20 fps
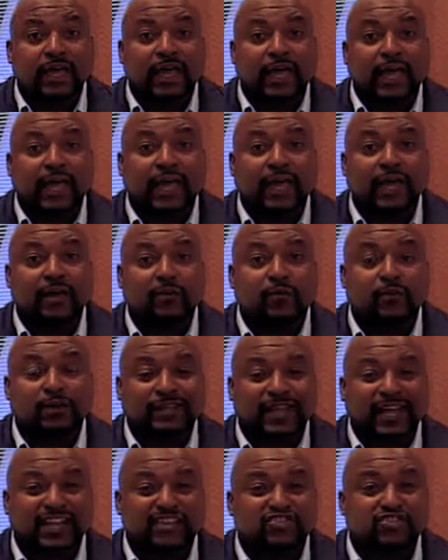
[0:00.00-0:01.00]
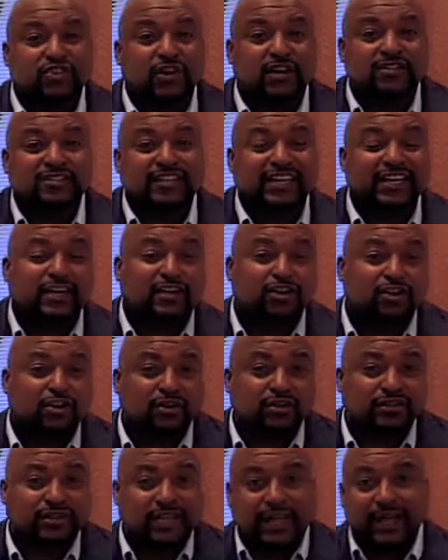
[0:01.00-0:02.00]
and when that starts to get
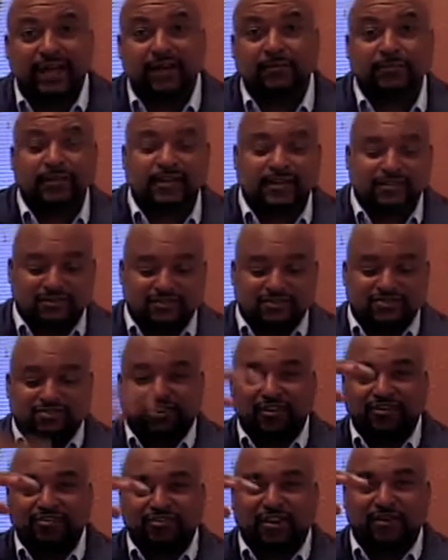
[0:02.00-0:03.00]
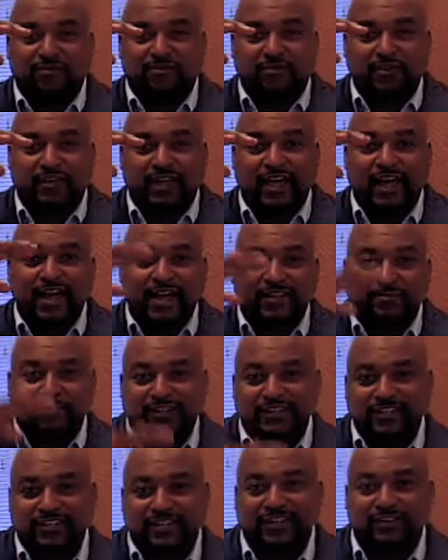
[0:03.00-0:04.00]
cooked down, because it starts off really high but
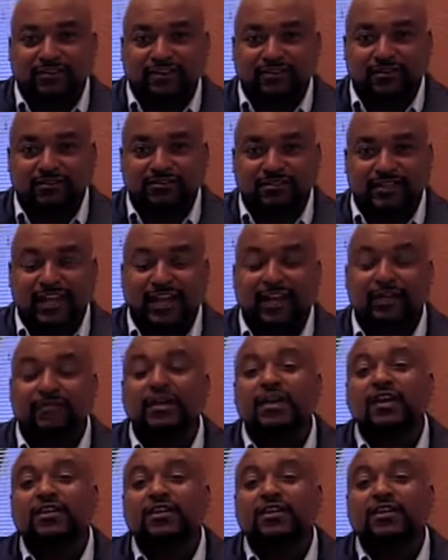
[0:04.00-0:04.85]
then it cooks down,